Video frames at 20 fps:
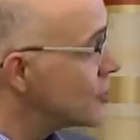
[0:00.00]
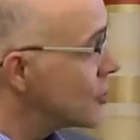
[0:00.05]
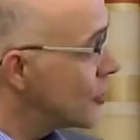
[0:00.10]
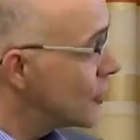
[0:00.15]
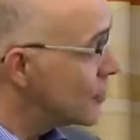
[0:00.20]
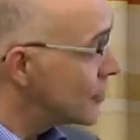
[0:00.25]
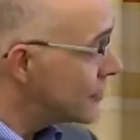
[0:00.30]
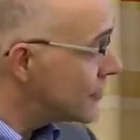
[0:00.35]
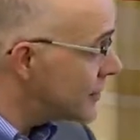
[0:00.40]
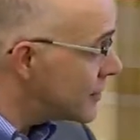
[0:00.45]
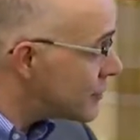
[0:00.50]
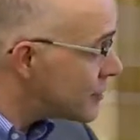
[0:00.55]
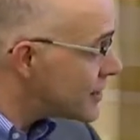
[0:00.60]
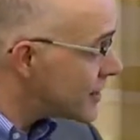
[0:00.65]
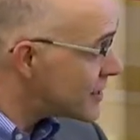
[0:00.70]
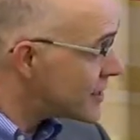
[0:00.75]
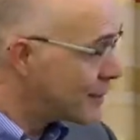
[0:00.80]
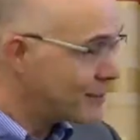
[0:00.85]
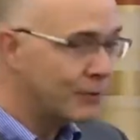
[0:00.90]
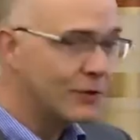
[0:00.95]
So this
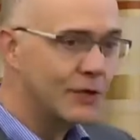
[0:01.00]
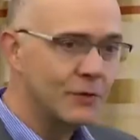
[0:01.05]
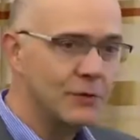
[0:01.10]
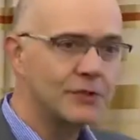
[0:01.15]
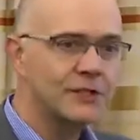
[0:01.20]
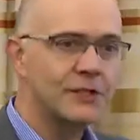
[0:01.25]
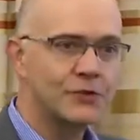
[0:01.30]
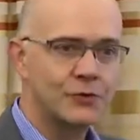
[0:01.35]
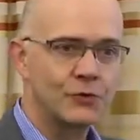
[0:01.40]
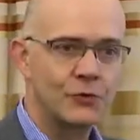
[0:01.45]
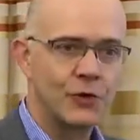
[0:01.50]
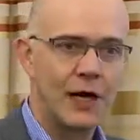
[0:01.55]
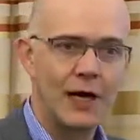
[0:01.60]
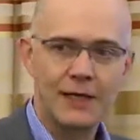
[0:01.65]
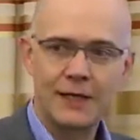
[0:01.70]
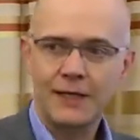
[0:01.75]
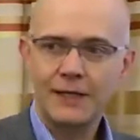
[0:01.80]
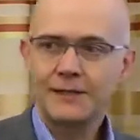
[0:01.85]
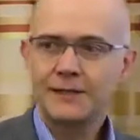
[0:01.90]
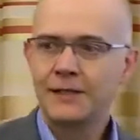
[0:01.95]
was the example I wanted to
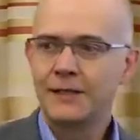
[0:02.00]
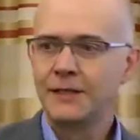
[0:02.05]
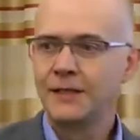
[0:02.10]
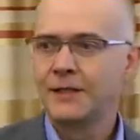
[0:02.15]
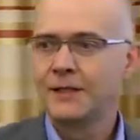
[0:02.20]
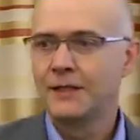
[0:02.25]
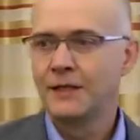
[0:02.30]
highlight.